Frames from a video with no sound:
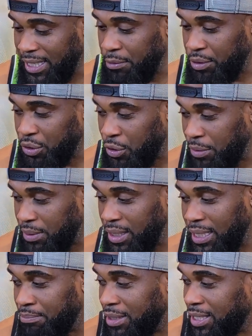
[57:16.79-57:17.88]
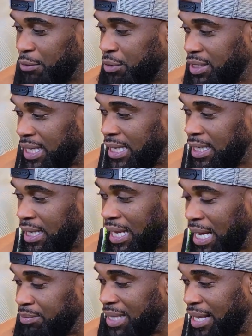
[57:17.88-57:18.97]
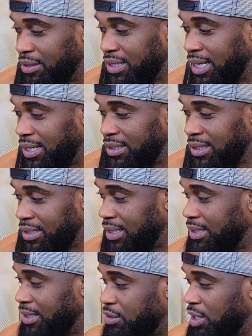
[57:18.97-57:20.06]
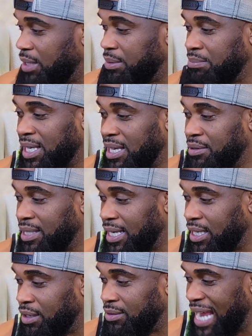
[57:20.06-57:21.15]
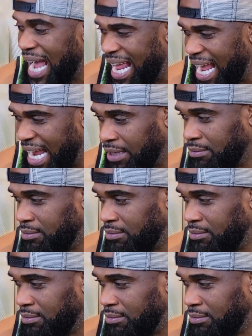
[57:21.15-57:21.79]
was on me and Mickey was like, I'm downstairs in the crib and Mickey was like, yo, Daddy.